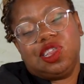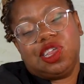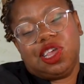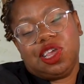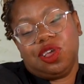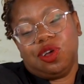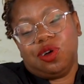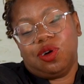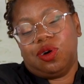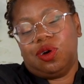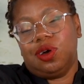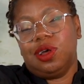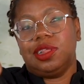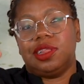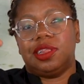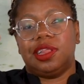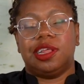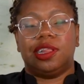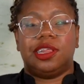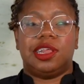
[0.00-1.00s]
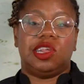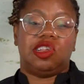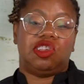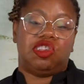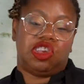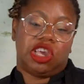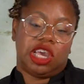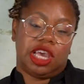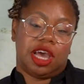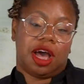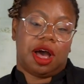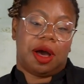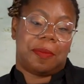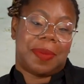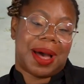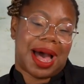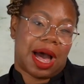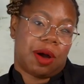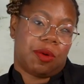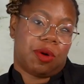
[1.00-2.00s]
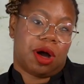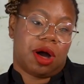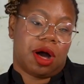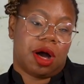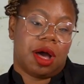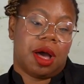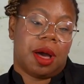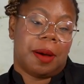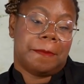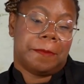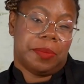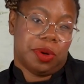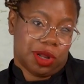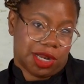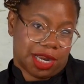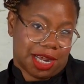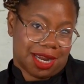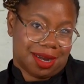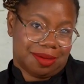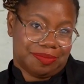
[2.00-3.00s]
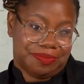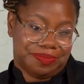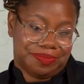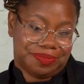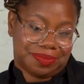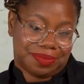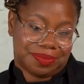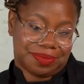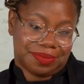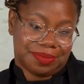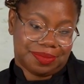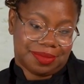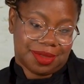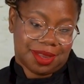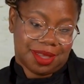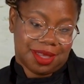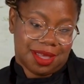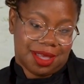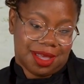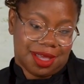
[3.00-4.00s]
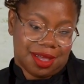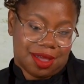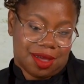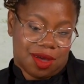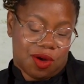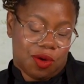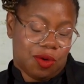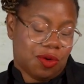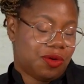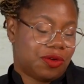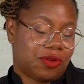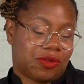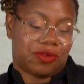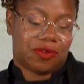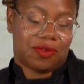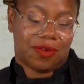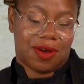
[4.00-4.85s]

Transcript: to yours, this is chia power pudding. Oof,